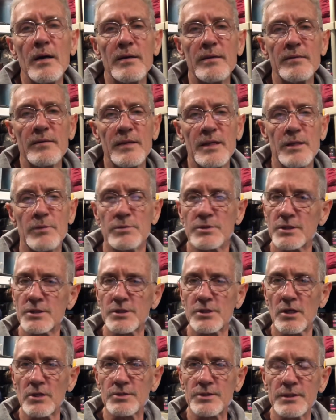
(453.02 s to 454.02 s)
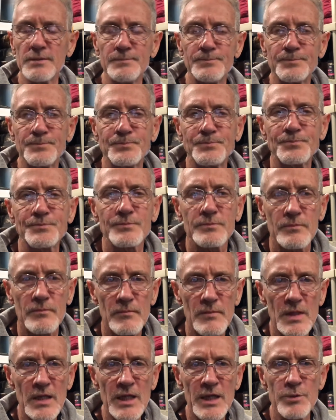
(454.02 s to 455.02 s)
He was assaulted.
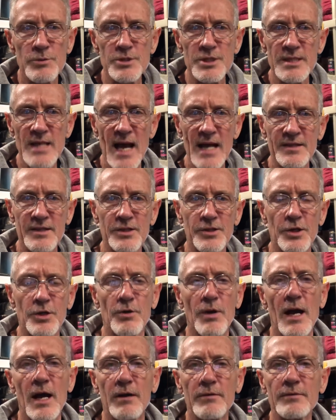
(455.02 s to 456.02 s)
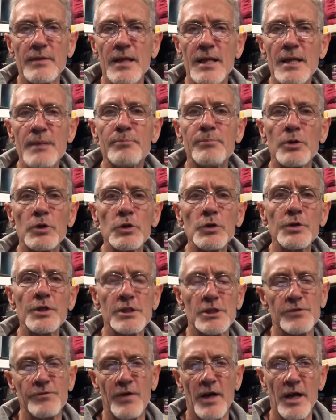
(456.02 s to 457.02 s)
He was knocked to the ground. He pulled
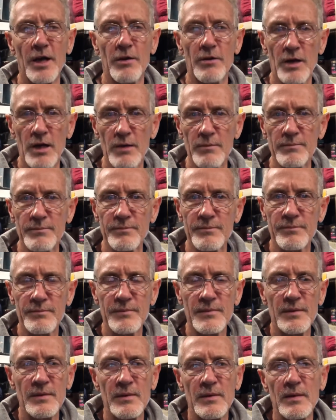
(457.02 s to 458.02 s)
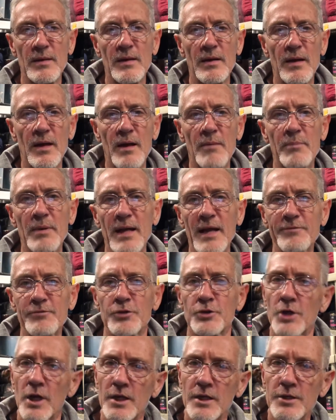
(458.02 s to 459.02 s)
his firearm. But after
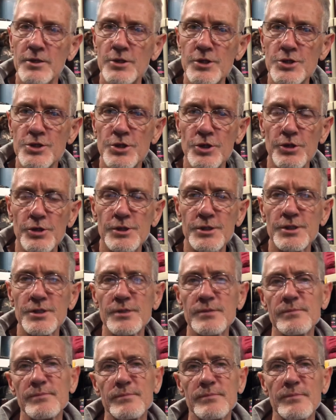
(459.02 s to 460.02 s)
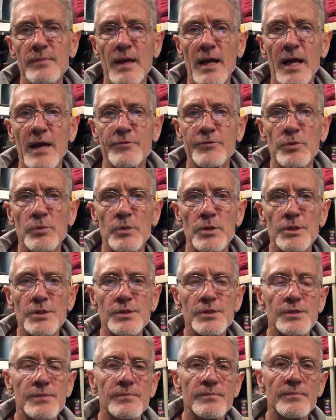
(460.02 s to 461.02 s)
talking to the jurors
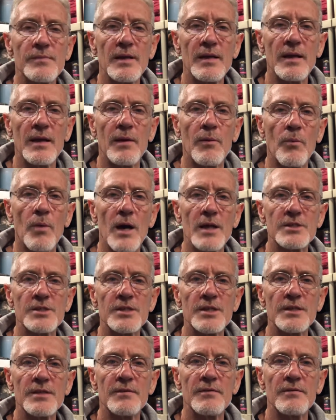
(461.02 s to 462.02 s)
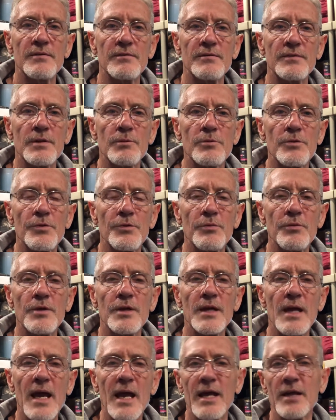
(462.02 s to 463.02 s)
afterwards and watching there were 3
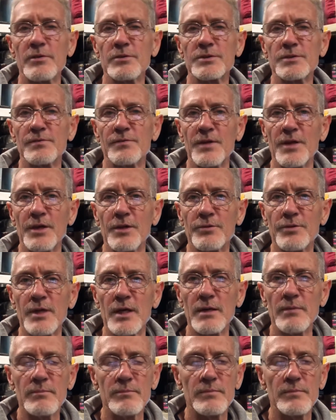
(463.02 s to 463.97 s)
angles of videotape,